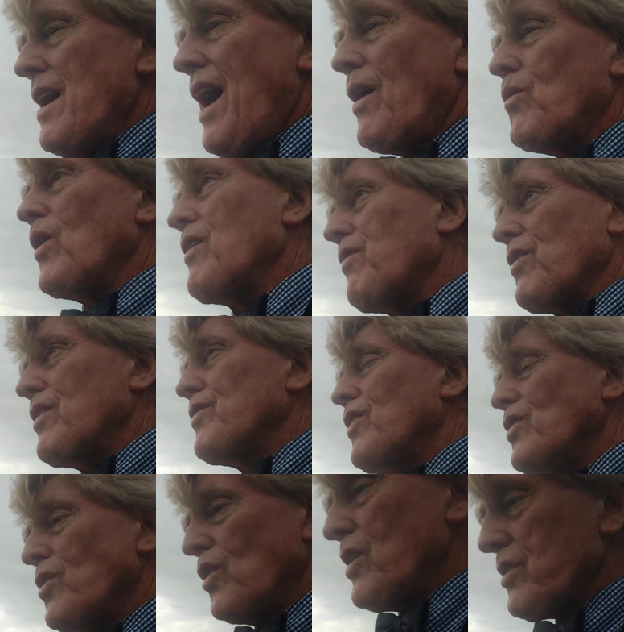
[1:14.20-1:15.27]
However,
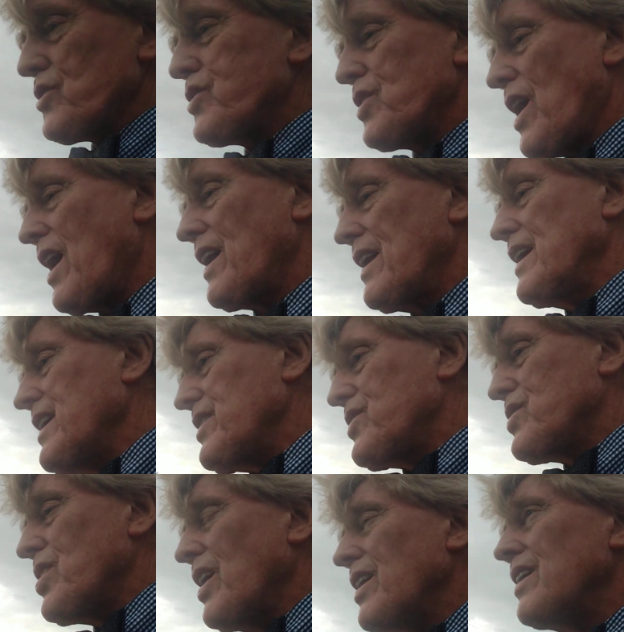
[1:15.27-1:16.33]
the long shot
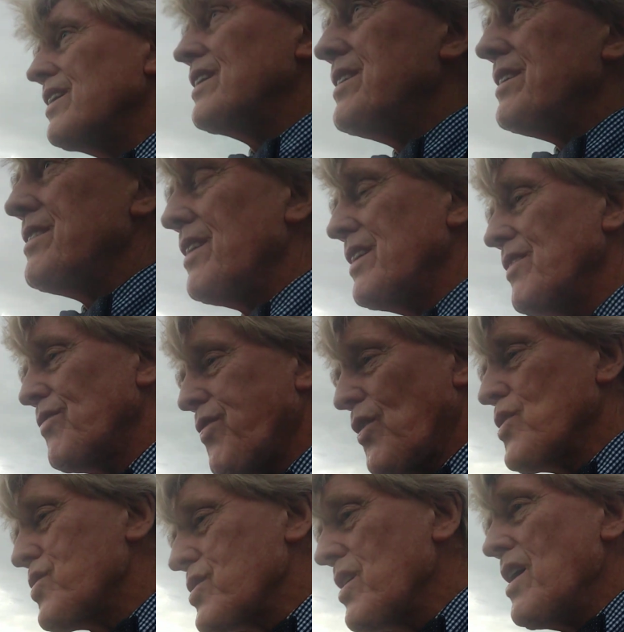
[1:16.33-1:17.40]
is
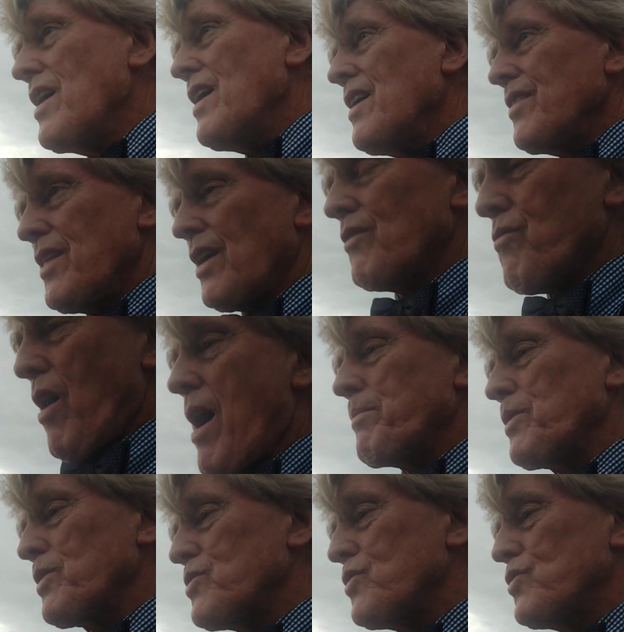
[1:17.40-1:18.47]
first that
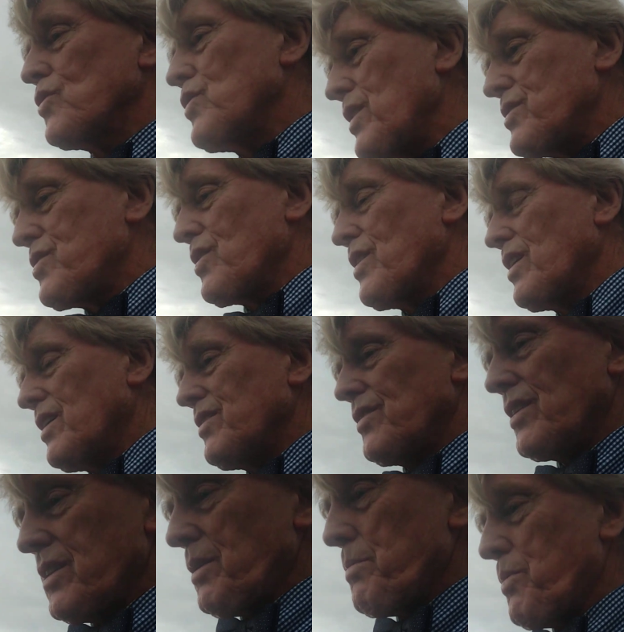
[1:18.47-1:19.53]
Roberts joins the,
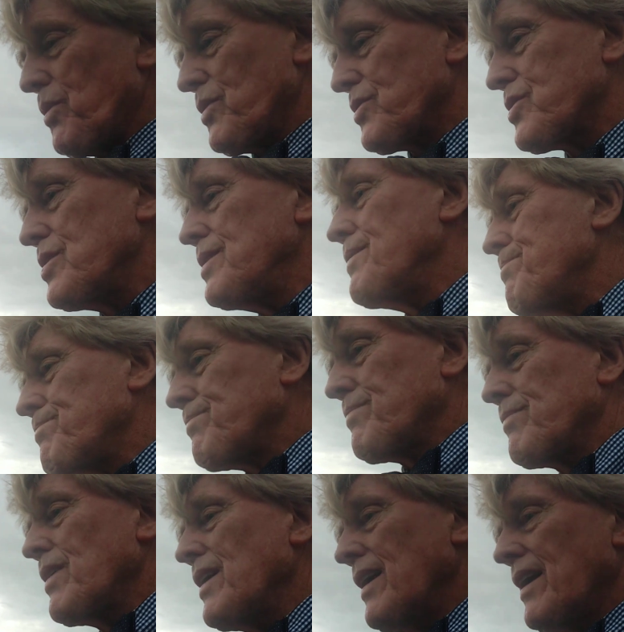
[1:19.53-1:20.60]
the liberals.
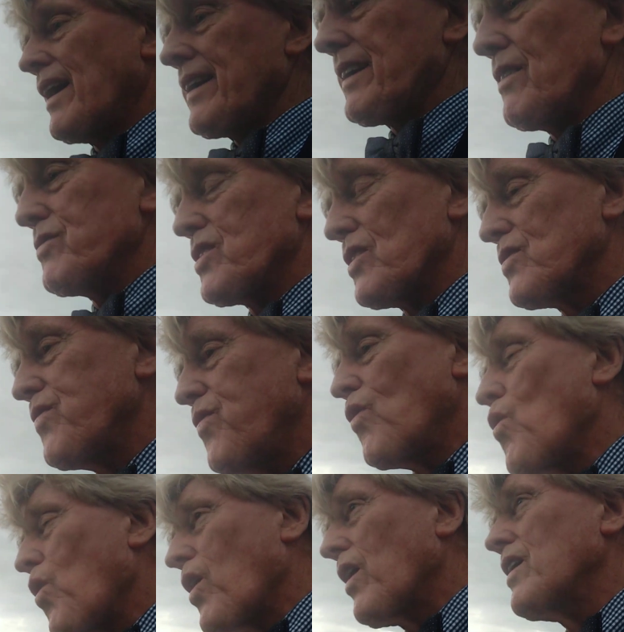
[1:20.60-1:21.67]
That gives us
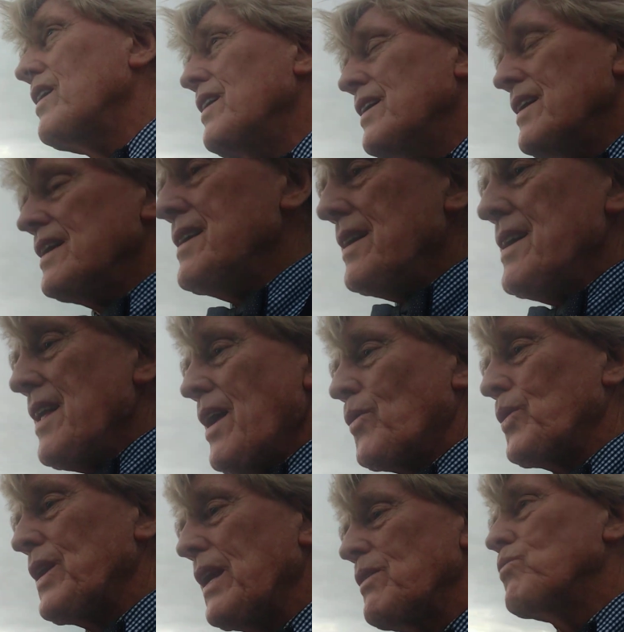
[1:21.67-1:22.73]
four. And
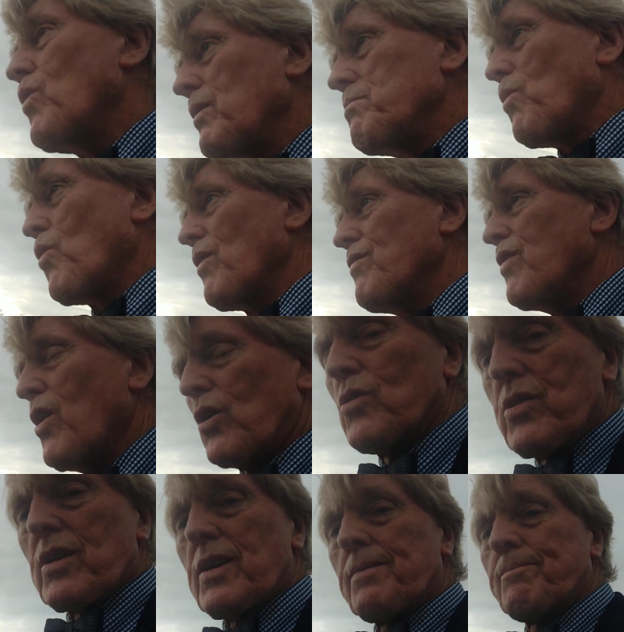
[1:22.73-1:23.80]
we need one more
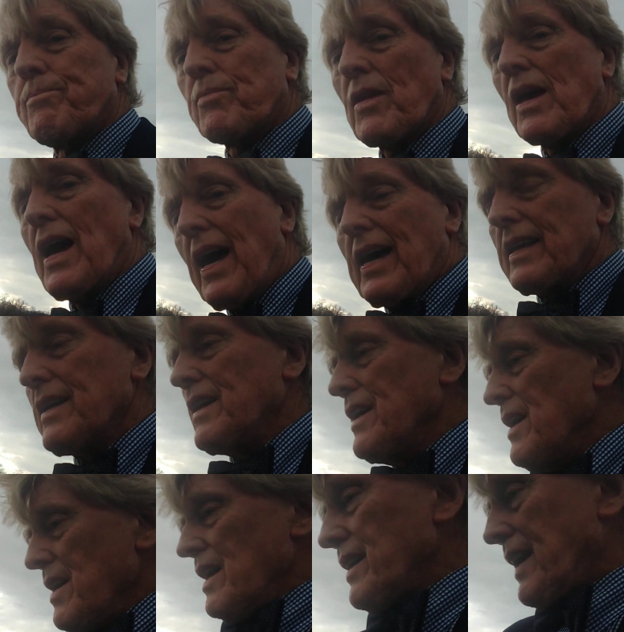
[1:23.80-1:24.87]
vote. And
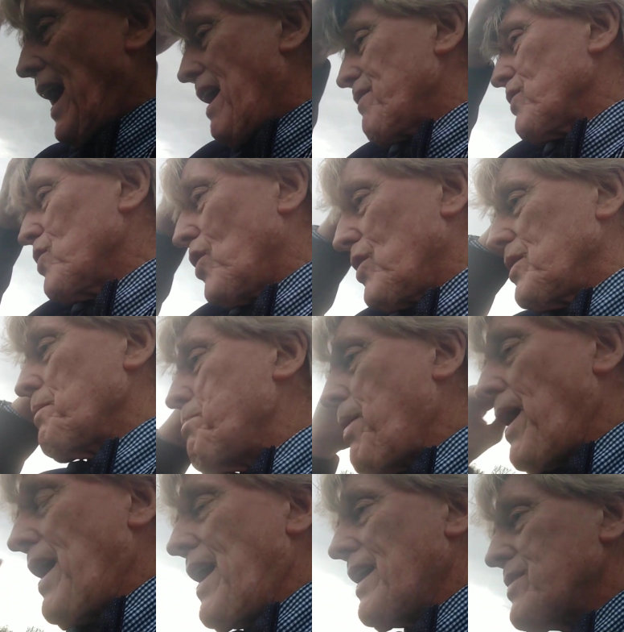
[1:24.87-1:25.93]
Kavanaugh in the
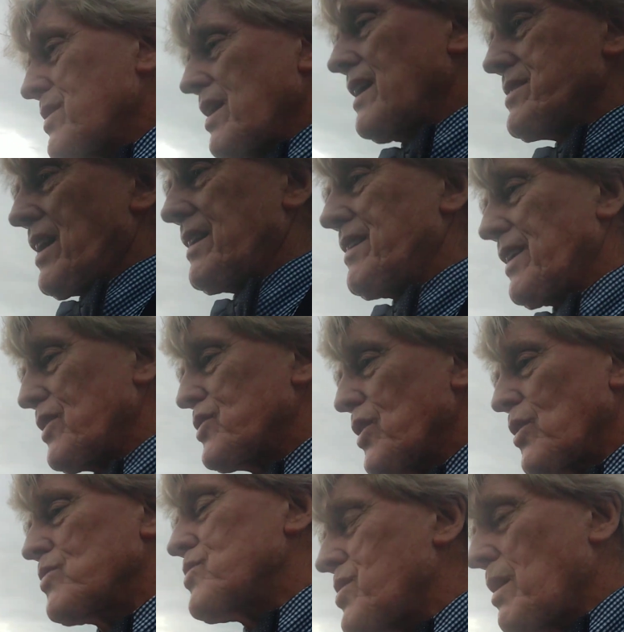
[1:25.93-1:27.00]
past has, I think,
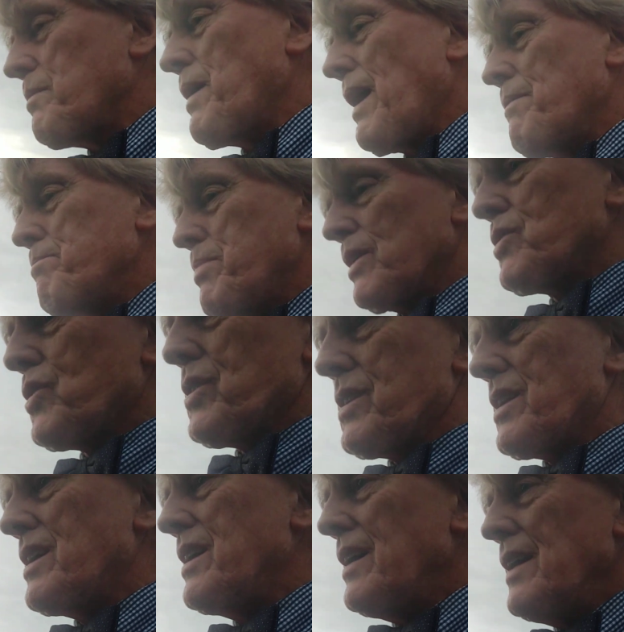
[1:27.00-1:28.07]
shown some
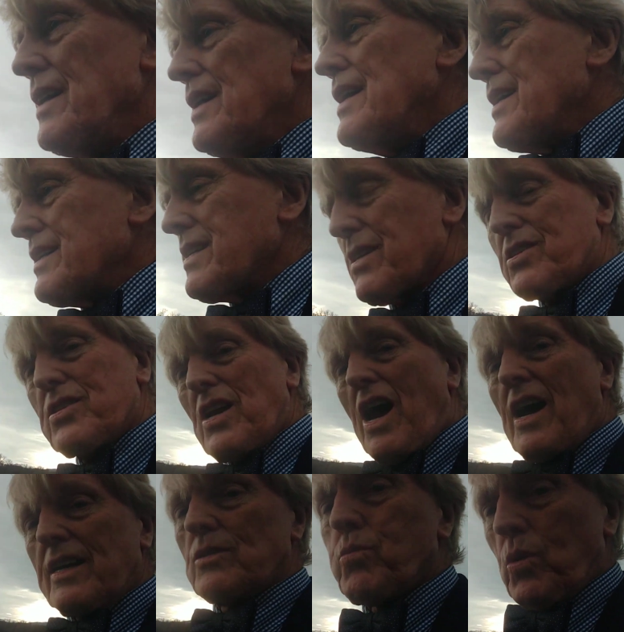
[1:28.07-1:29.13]
ambition to
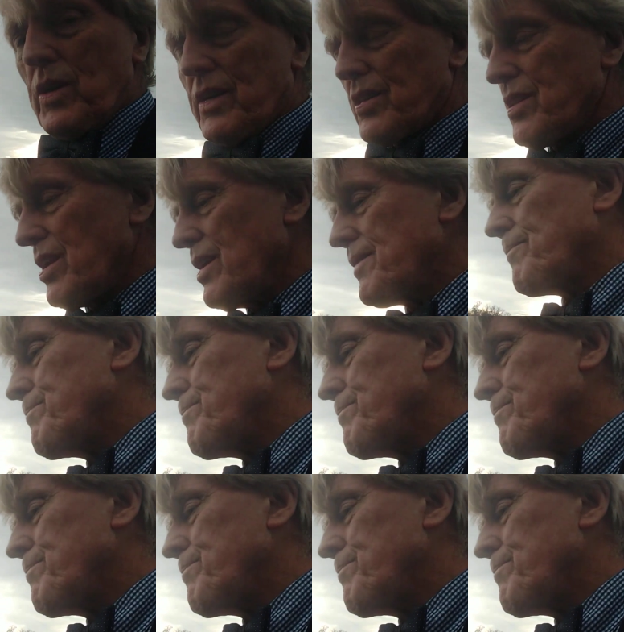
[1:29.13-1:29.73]
side with